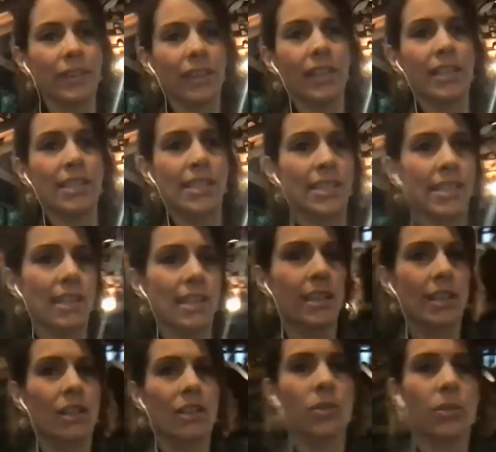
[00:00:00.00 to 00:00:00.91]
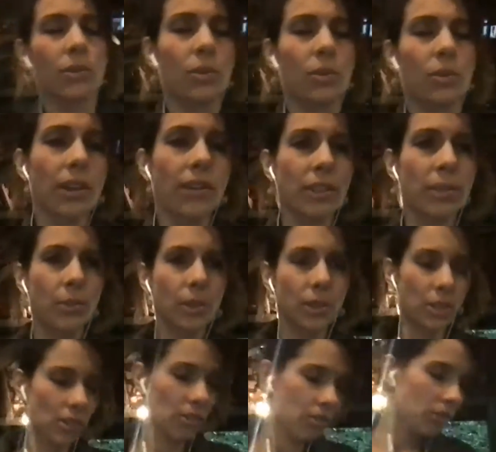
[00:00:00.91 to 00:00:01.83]
Let's, whoever
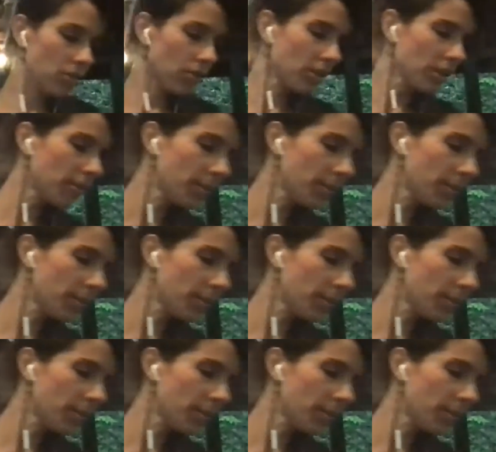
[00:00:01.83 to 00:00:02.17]
wants to join